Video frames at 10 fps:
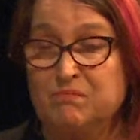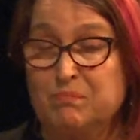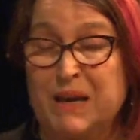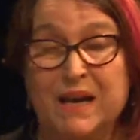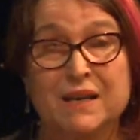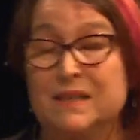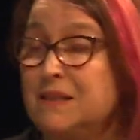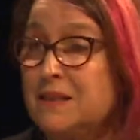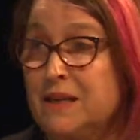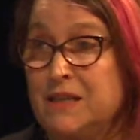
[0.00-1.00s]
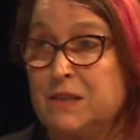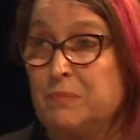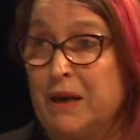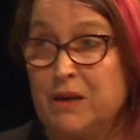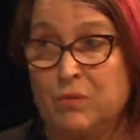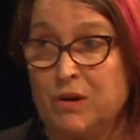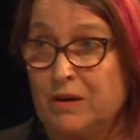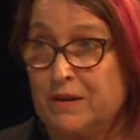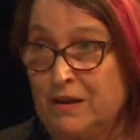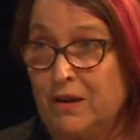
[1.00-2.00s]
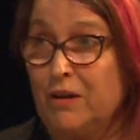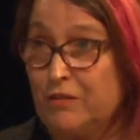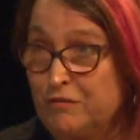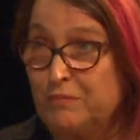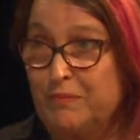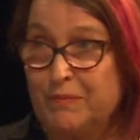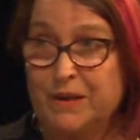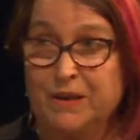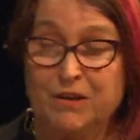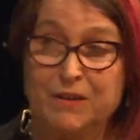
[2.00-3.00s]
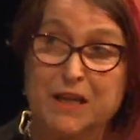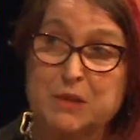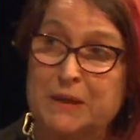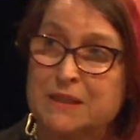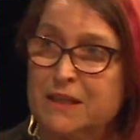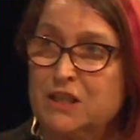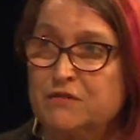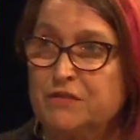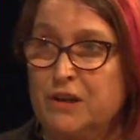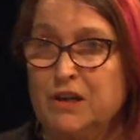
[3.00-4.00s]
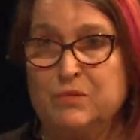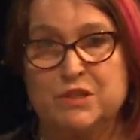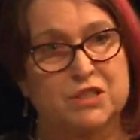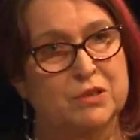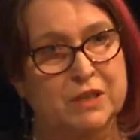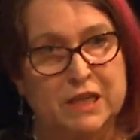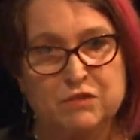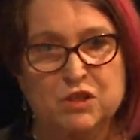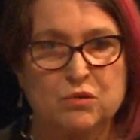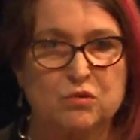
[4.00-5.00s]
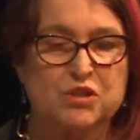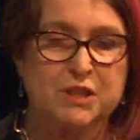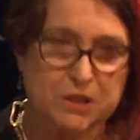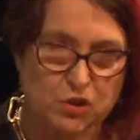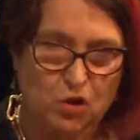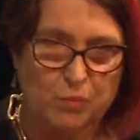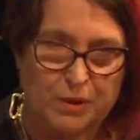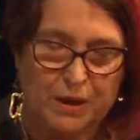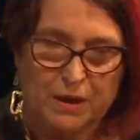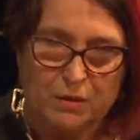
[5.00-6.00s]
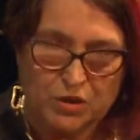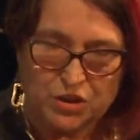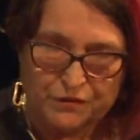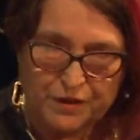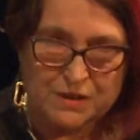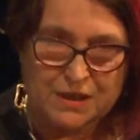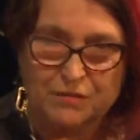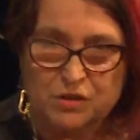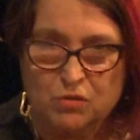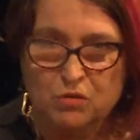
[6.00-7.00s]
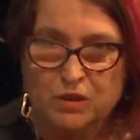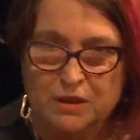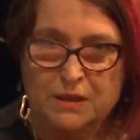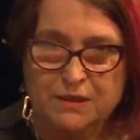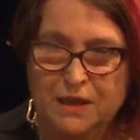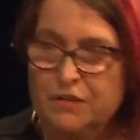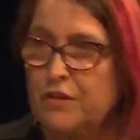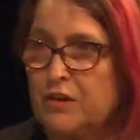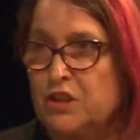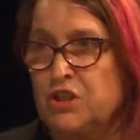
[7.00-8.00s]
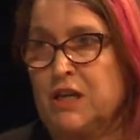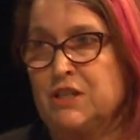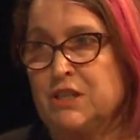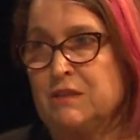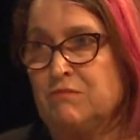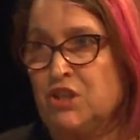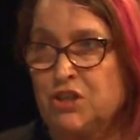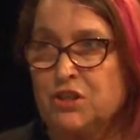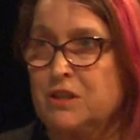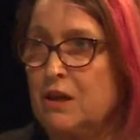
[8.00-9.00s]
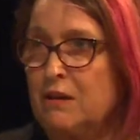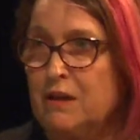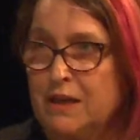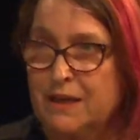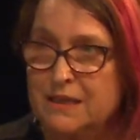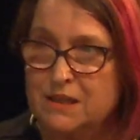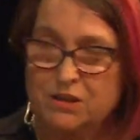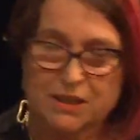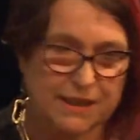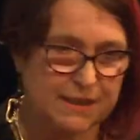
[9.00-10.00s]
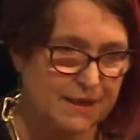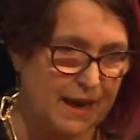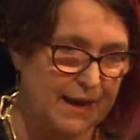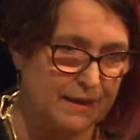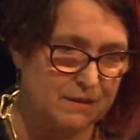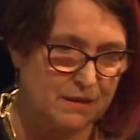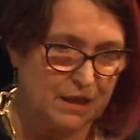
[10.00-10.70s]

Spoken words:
barely did a day's paid work in her life. The expectation for her was that she'd leave school. She did a job when she first left school in the telephone exchange in Chichester in Sussex, and